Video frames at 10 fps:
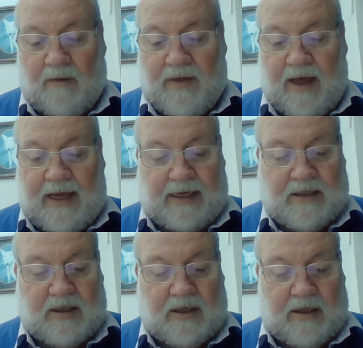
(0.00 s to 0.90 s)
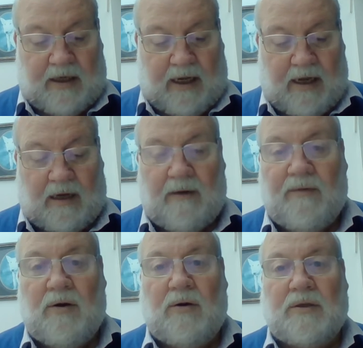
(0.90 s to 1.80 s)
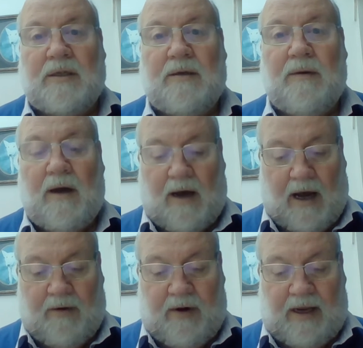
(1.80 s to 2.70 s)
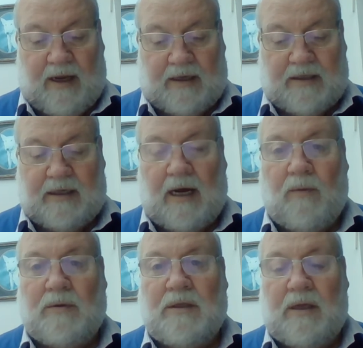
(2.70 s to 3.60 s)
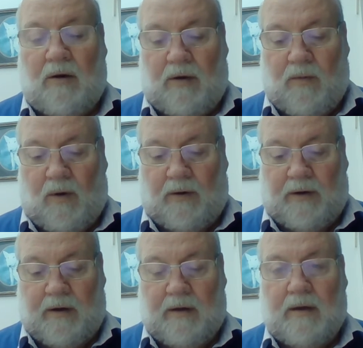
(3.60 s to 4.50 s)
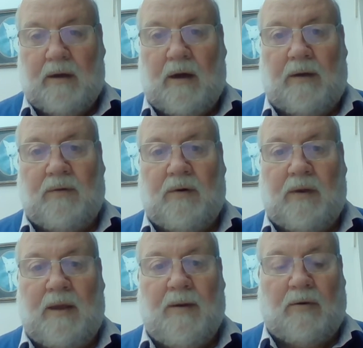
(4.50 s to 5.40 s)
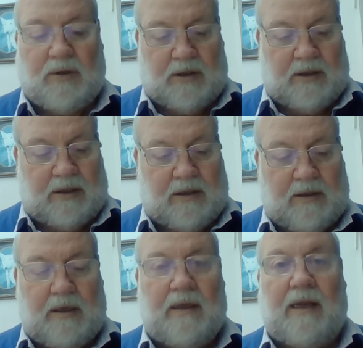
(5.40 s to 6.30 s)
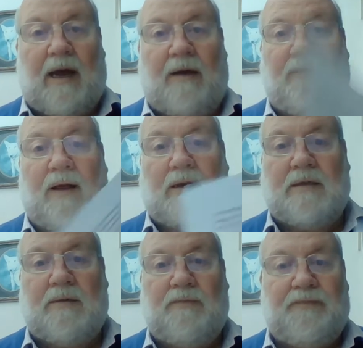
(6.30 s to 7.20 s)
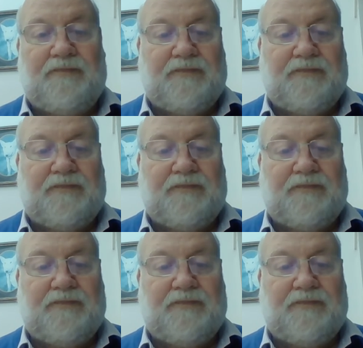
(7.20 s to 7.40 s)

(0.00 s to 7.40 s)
of their cancer journey. And of course, I realised that I wasn't the only one going through the emotions that I felt.